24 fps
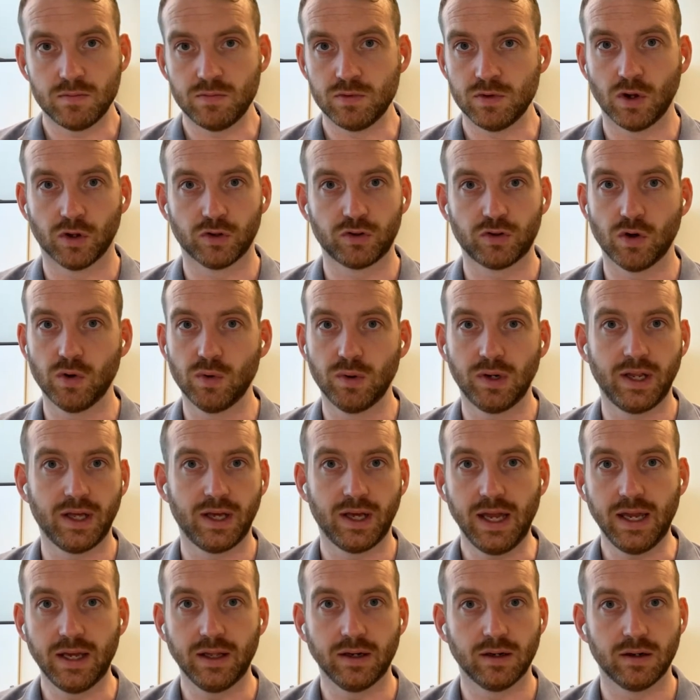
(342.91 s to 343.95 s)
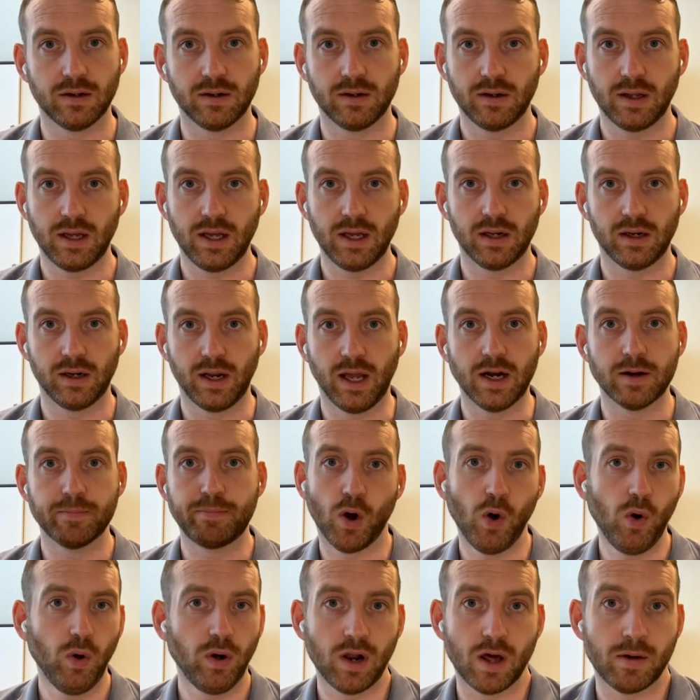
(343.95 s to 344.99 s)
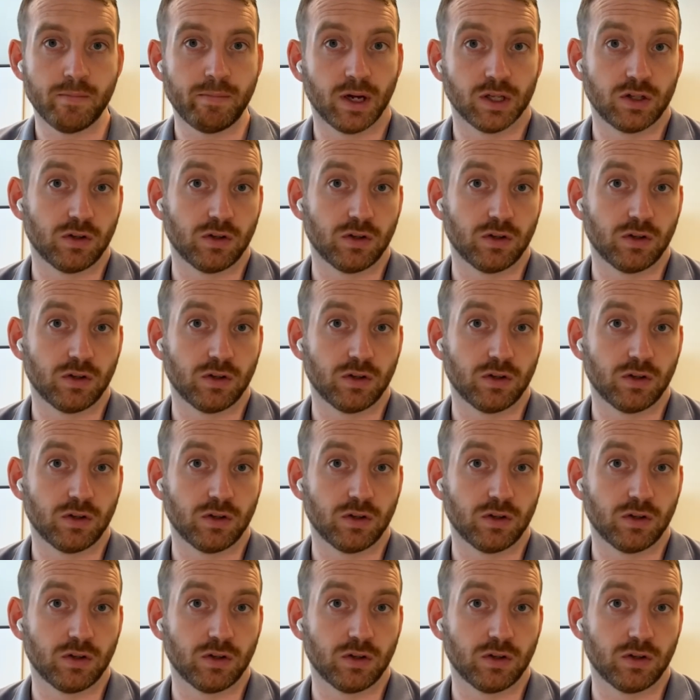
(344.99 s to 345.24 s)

not only in Poland,